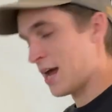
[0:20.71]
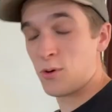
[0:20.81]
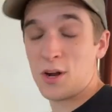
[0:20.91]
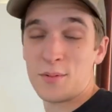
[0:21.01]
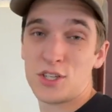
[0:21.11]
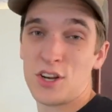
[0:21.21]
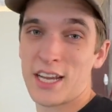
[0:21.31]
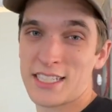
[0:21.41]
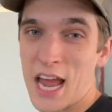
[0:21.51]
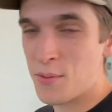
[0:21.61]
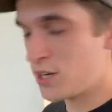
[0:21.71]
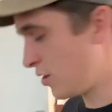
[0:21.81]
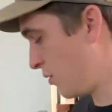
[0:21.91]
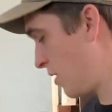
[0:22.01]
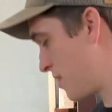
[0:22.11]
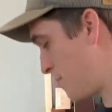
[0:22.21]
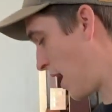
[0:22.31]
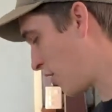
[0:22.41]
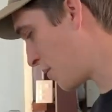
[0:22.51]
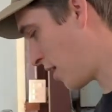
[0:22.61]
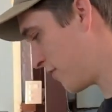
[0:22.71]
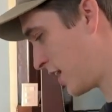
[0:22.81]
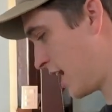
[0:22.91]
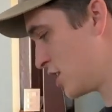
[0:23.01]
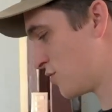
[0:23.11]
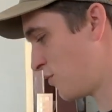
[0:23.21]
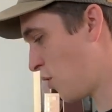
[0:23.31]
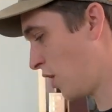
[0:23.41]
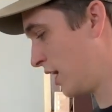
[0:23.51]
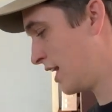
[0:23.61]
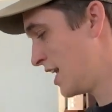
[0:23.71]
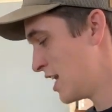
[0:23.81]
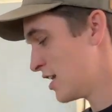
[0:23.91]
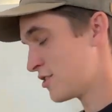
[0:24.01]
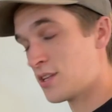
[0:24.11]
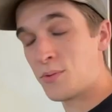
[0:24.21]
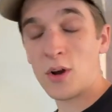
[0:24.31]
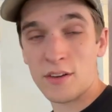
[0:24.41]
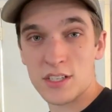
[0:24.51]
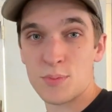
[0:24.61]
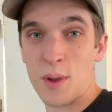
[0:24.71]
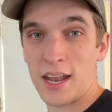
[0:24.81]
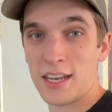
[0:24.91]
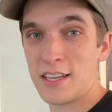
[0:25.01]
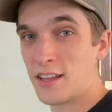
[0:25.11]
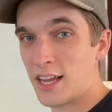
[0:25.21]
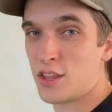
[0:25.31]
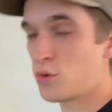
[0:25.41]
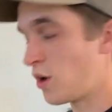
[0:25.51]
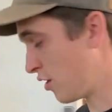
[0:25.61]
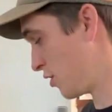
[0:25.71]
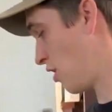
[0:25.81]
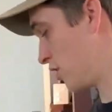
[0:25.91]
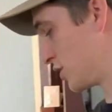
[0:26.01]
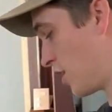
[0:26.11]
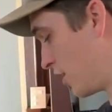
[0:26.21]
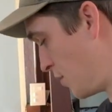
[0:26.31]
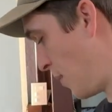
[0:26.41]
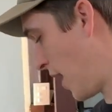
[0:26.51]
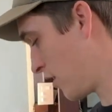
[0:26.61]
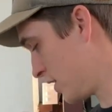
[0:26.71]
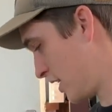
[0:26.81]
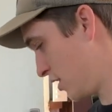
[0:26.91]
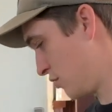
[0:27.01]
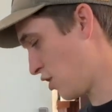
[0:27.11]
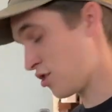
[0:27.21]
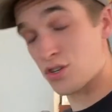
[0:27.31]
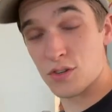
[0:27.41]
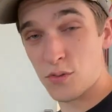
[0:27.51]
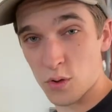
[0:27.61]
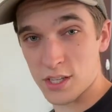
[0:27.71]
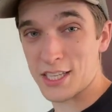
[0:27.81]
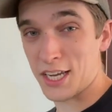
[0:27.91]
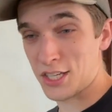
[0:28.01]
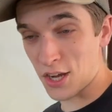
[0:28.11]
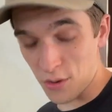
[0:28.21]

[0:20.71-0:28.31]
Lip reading: we're going to be showing you guys how we do the battery modification for it so that we don't have to spend like $300 on new batteries and new chargers for this thing. So,